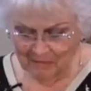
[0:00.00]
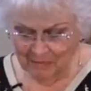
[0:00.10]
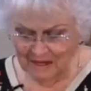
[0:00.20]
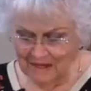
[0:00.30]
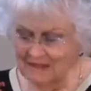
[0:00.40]

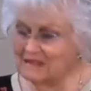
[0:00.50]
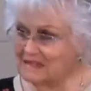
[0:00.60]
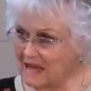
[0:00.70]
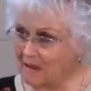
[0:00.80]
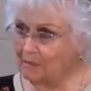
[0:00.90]
be an
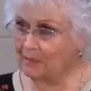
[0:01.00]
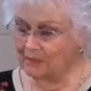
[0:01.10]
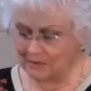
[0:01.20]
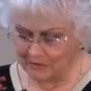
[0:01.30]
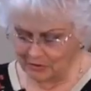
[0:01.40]

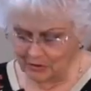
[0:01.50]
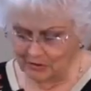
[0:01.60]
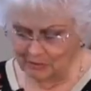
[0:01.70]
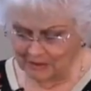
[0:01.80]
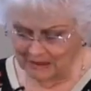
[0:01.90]
example to
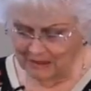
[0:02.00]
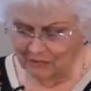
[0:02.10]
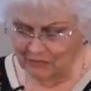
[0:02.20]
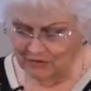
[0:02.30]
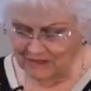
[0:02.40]
the
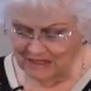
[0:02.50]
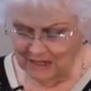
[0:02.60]
believers